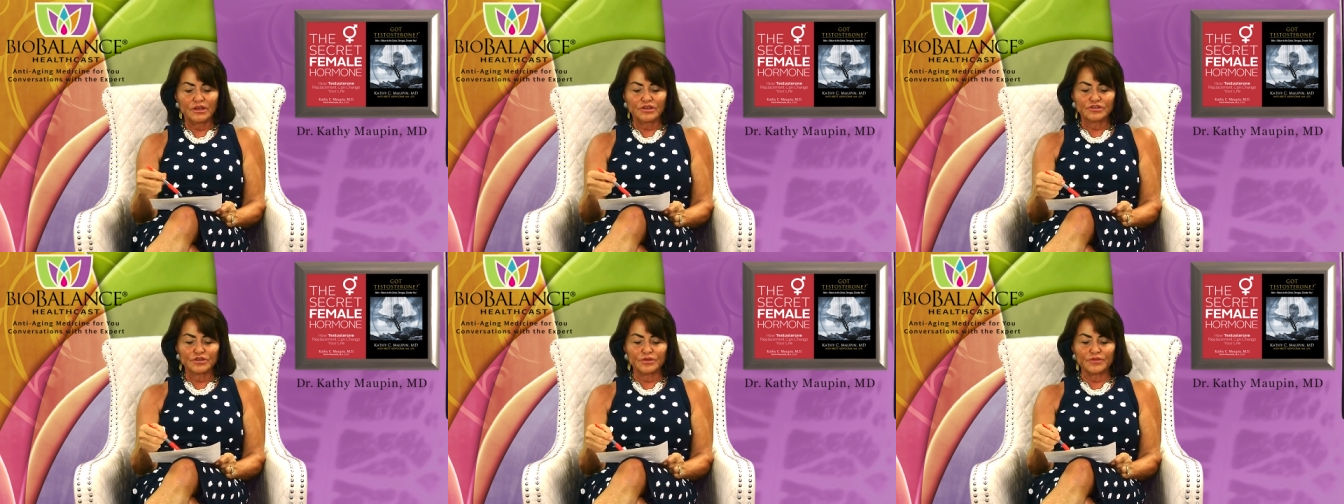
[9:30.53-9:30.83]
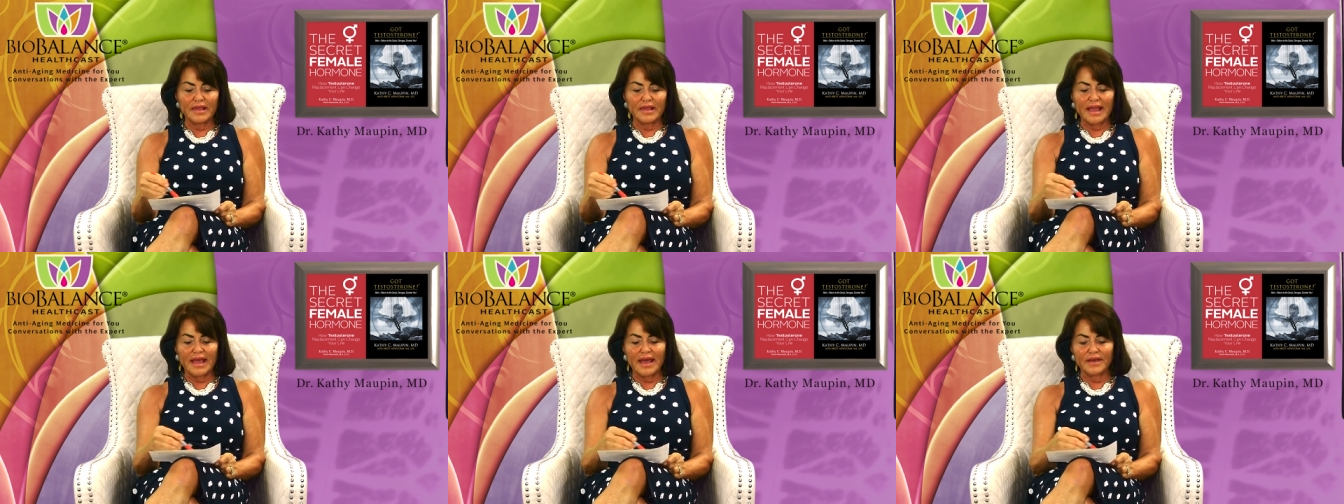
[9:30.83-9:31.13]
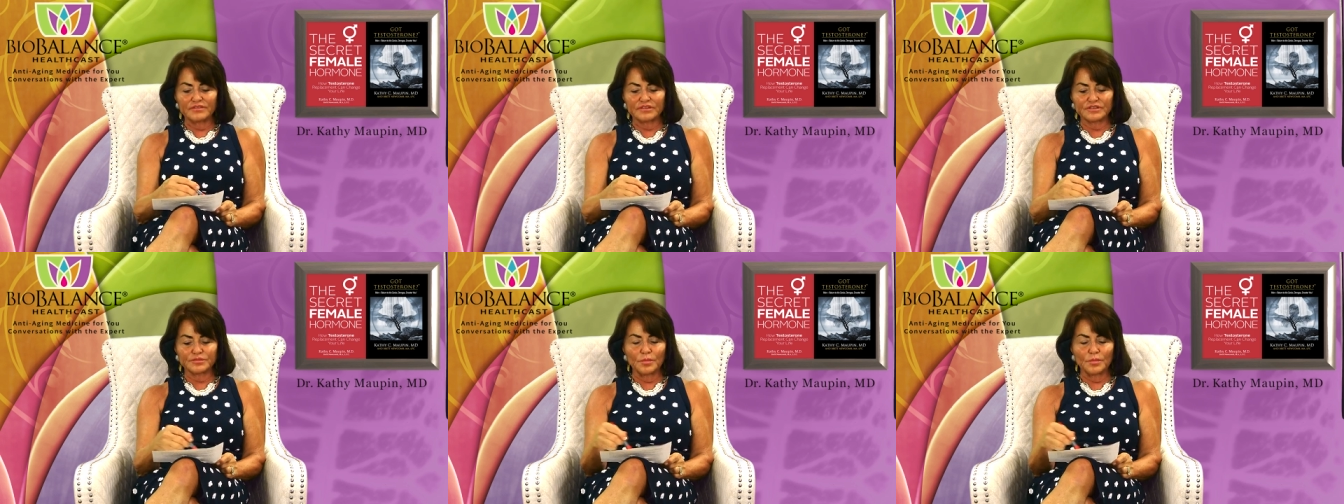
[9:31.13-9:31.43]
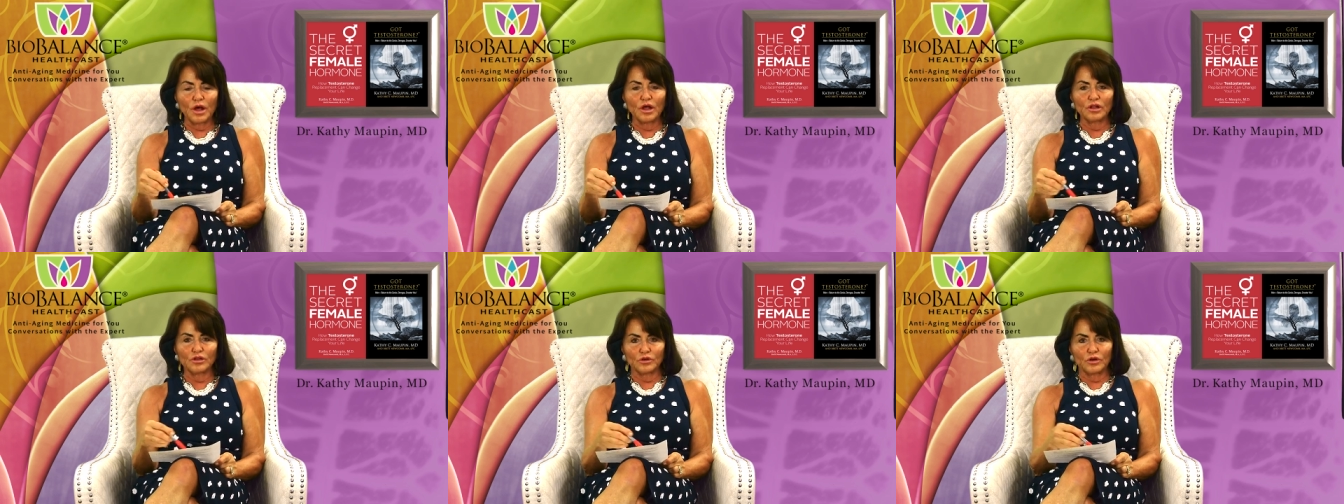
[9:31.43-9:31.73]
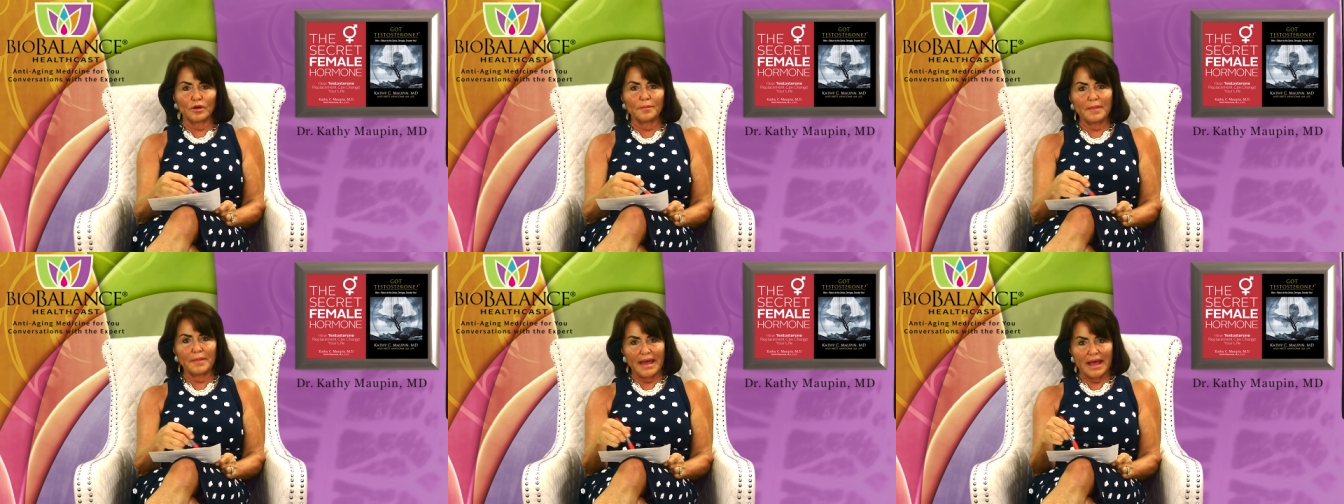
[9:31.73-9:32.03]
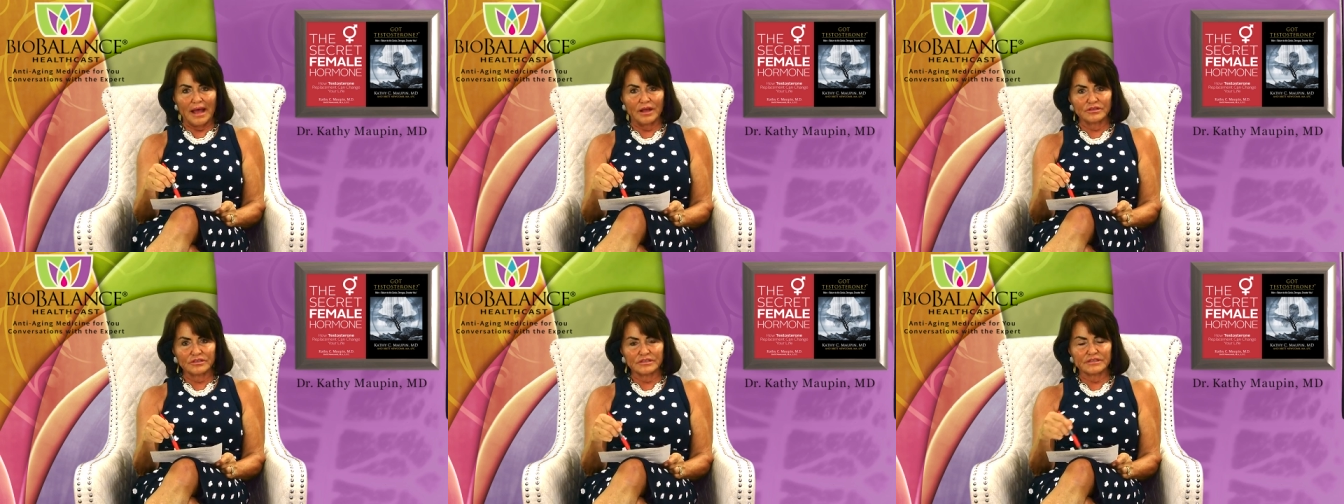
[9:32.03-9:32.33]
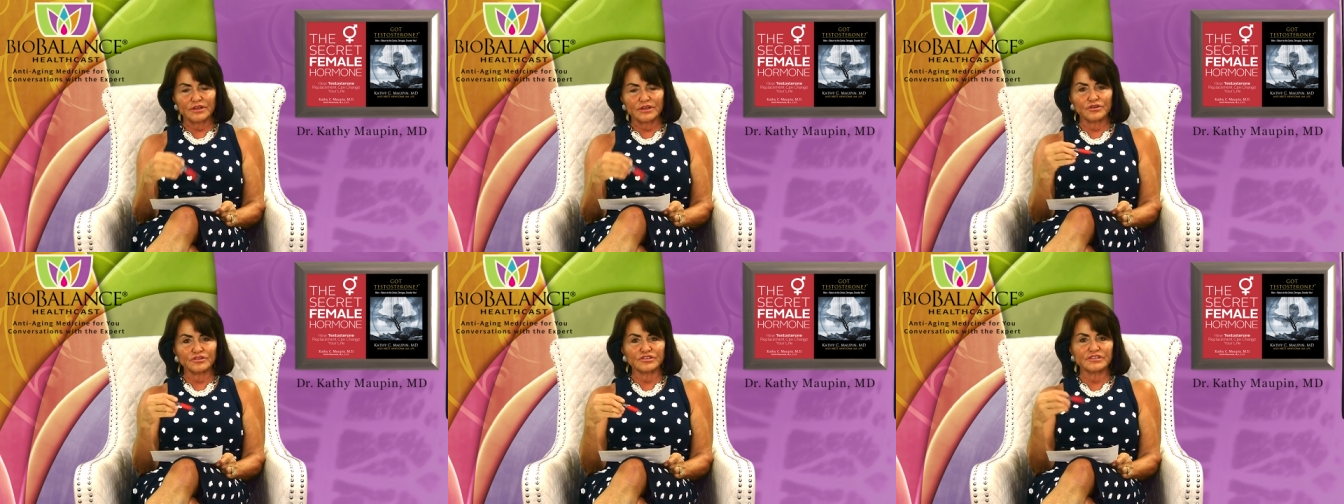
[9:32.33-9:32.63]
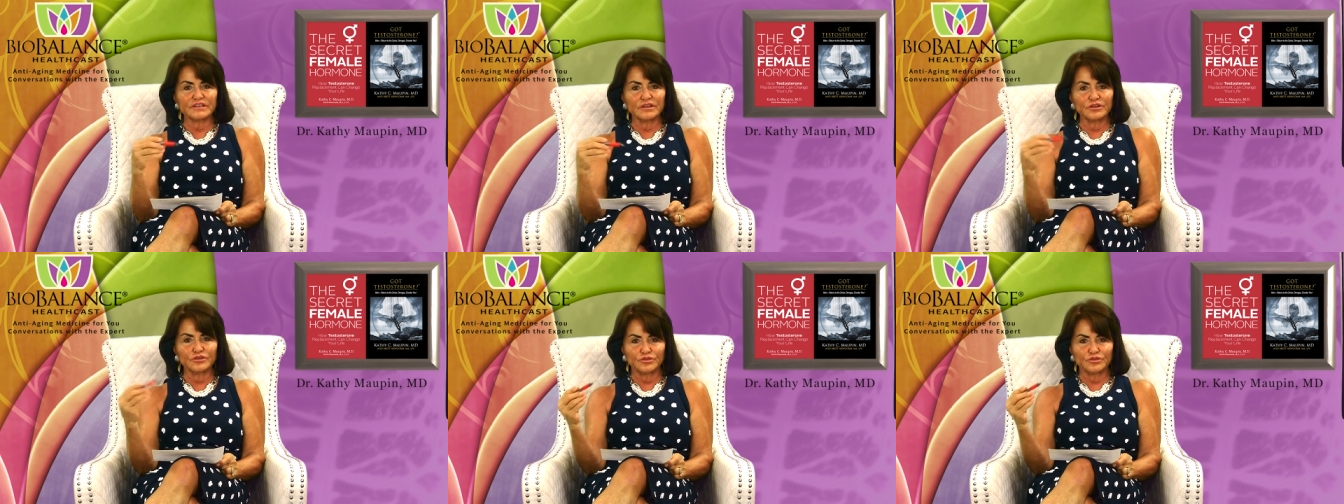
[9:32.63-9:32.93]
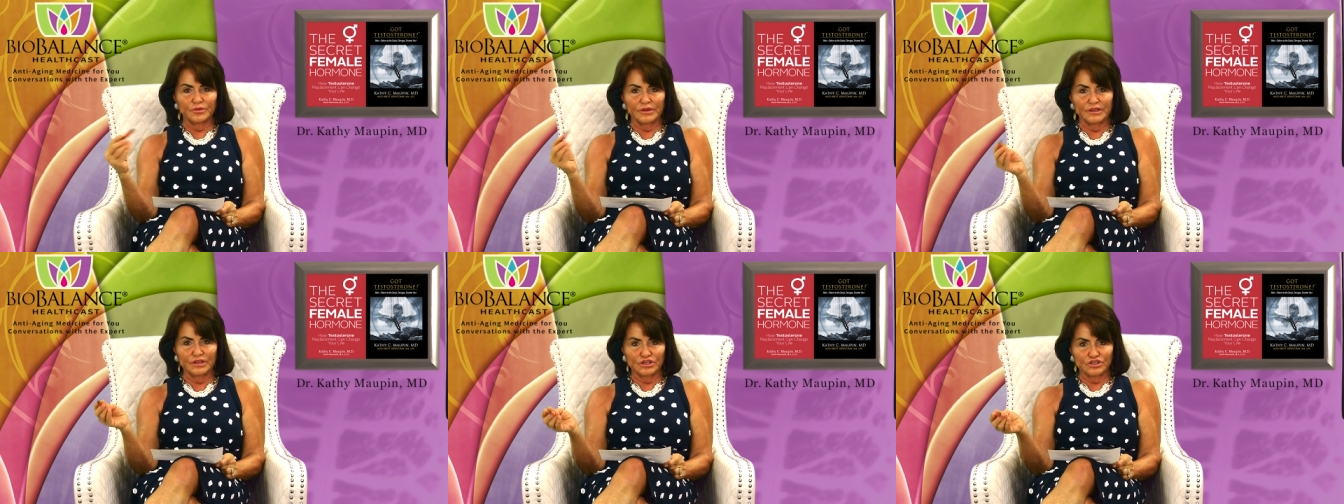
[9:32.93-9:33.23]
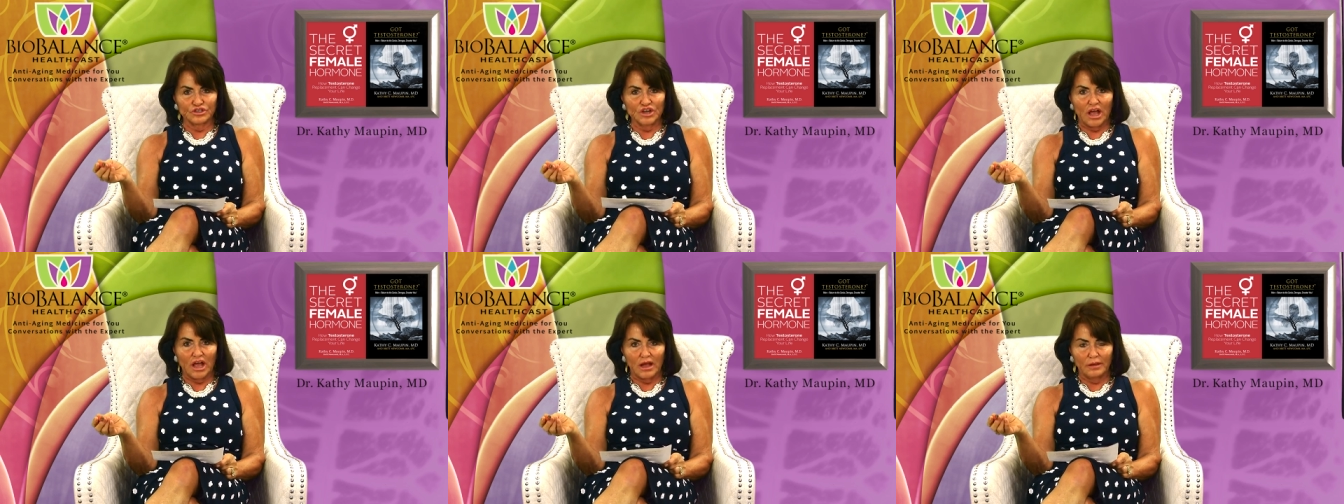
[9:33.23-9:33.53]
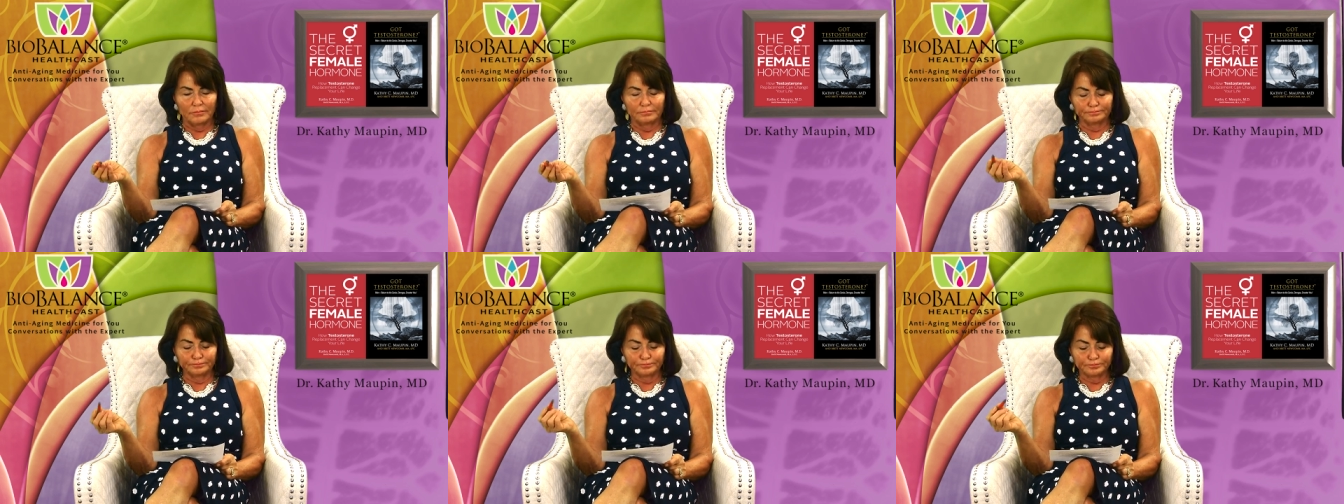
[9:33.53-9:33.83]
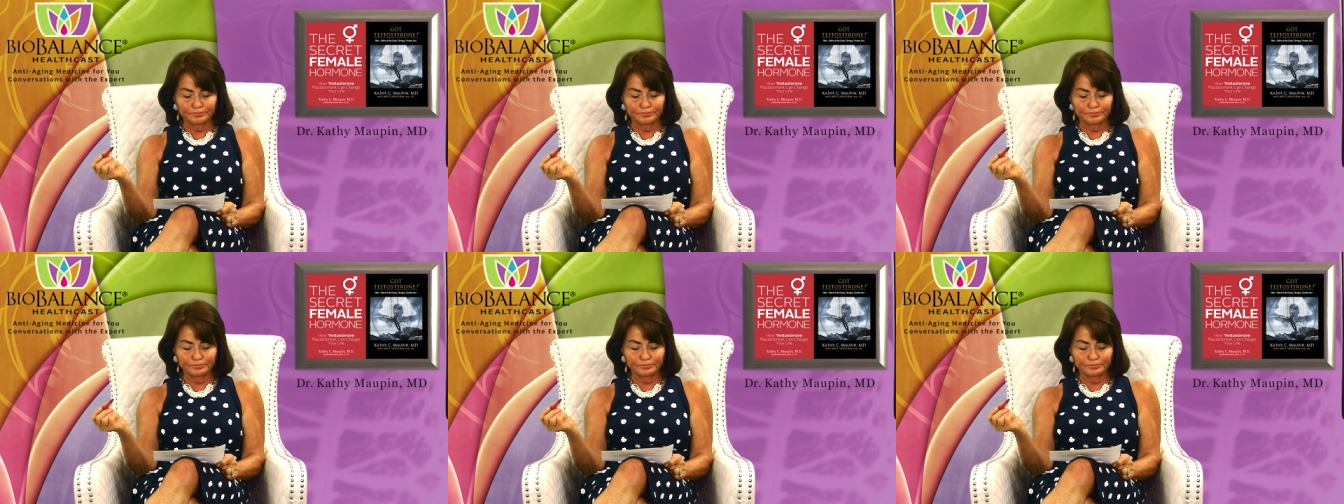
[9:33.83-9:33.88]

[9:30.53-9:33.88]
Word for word: So they have smaller amounts. They're still doing the job.